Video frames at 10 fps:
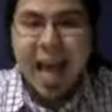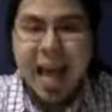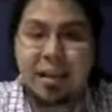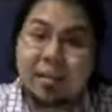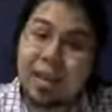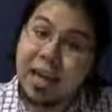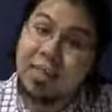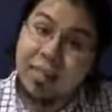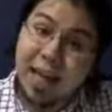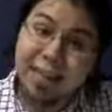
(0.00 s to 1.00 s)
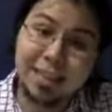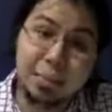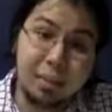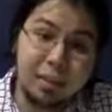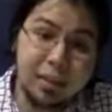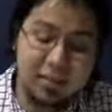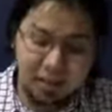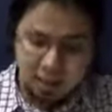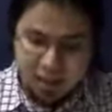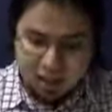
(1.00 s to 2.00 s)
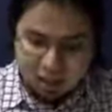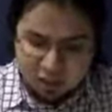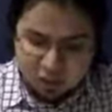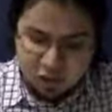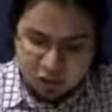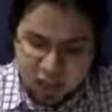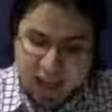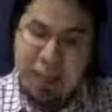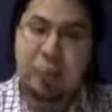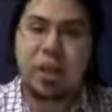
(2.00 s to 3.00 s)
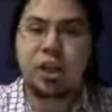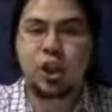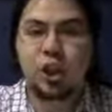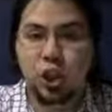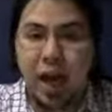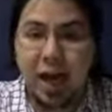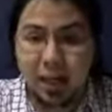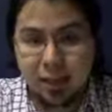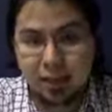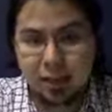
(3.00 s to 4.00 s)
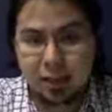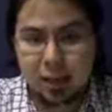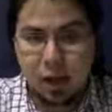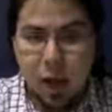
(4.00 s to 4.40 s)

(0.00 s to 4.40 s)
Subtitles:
And it's in that simplicity that this game shines.